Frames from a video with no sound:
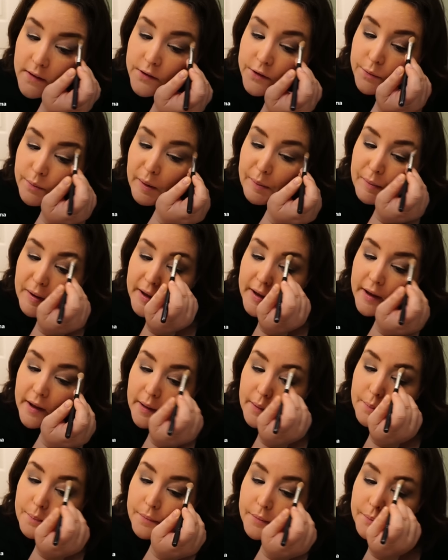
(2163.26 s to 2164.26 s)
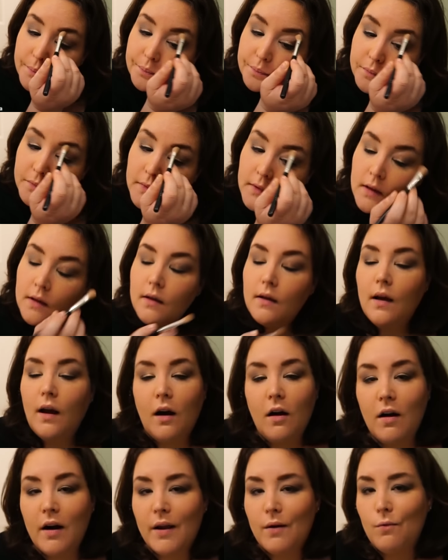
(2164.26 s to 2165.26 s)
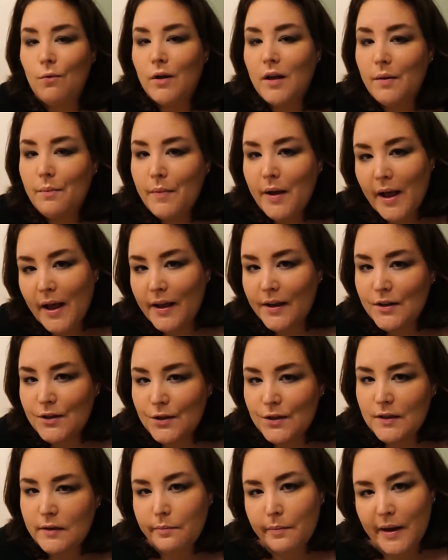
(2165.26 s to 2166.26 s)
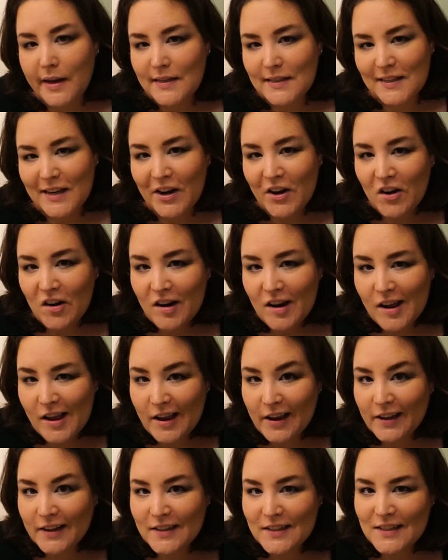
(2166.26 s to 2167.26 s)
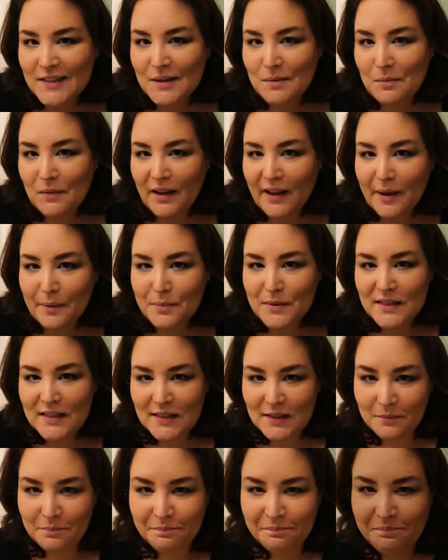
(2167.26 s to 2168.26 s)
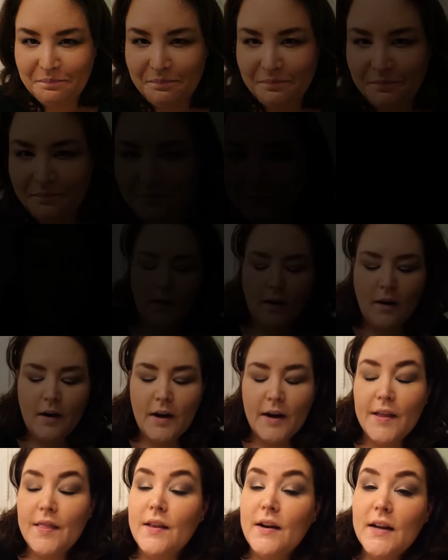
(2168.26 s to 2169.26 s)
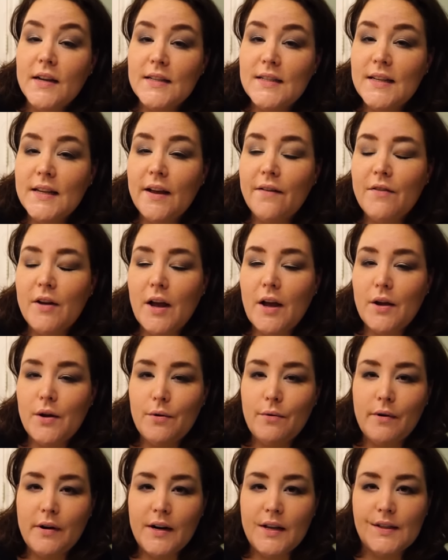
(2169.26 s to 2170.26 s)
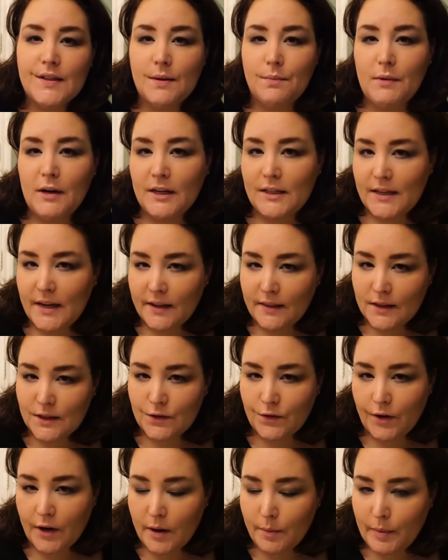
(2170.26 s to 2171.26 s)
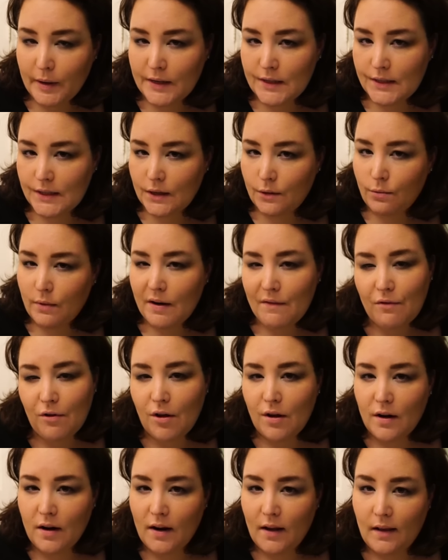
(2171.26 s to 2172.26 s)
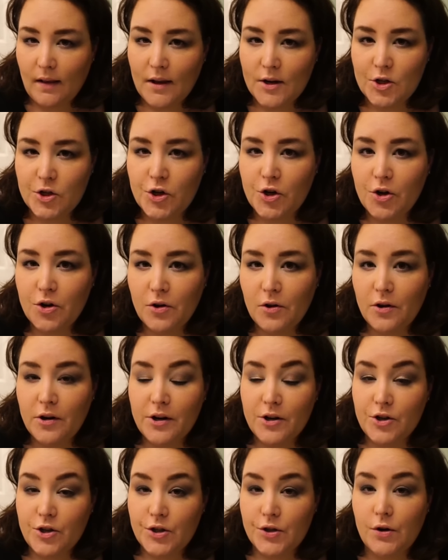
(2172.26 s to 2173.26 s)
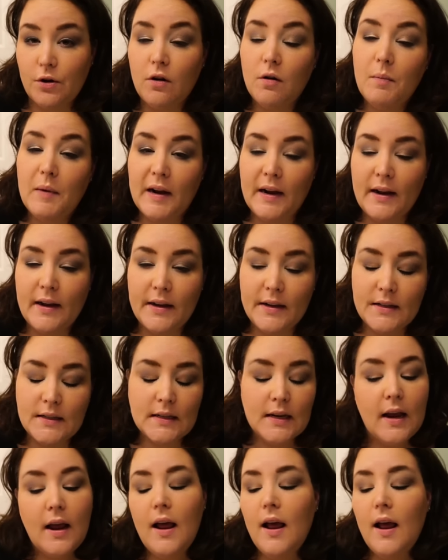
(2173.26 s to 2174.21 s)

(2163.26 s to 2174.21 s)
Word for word: I do my makeup. All right, we'll come back and do some mascara and some lips. All right, the next thing I've got going is I'm gonna take this very basic Revlon eyelash curler and just curl my eyes.